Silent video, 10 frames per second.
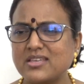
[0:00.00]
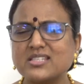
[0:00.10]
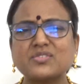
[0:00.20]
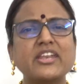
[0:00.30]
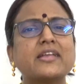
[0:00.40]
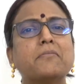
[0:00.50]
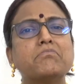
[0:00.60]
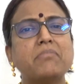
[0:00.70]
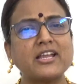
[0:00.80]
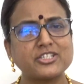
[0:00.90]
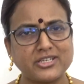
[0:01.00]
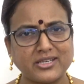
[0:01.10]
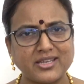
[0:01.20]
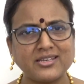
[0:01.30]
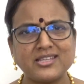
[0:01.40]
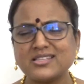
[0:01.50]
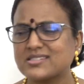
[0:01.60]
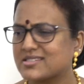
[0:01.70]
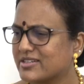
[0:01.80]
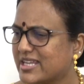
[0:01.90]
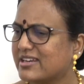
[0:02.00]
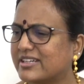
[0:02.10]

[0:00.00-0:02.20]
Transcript: he is very compassionate and he